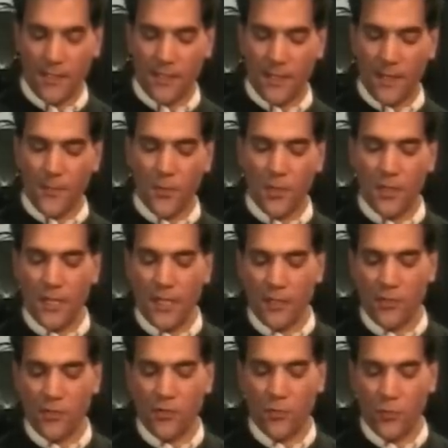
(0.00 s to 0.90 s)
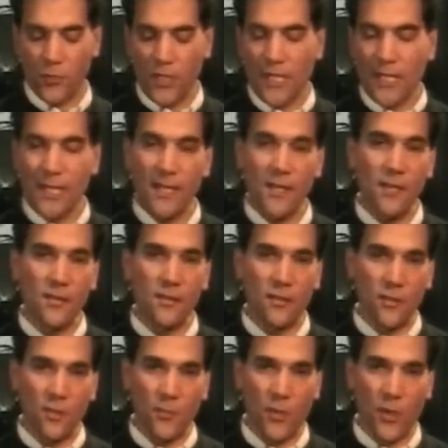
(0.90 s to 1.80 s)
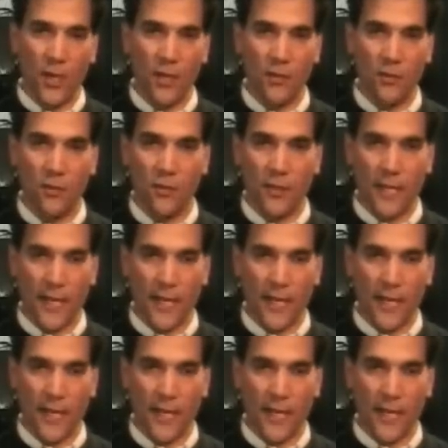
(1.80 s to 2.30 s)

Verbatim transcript: skip the next three keys on the piano,